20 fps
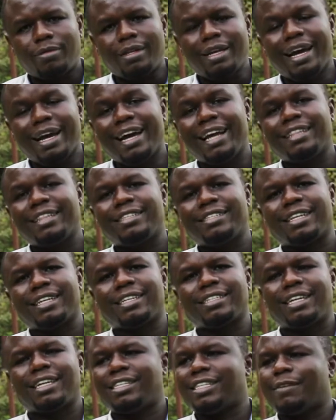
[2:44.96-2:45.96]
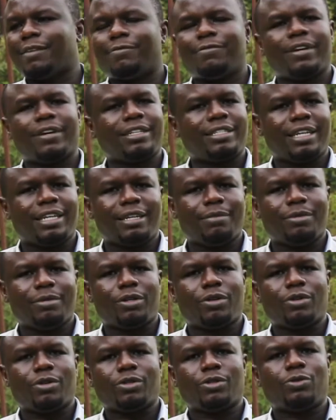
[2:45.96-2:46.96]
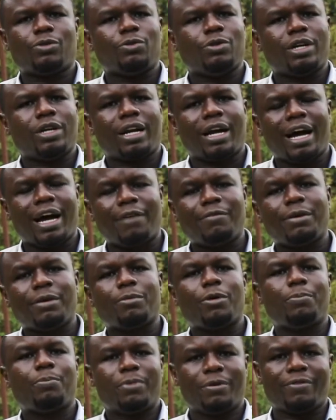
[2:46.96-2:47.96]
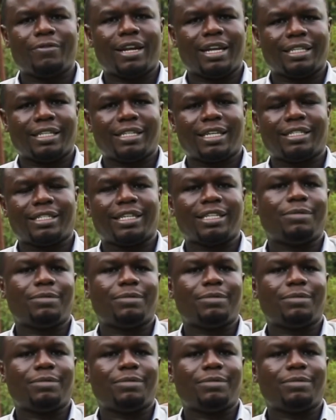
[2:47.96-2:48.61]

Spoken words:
health sector is affected because we are having more prevalences,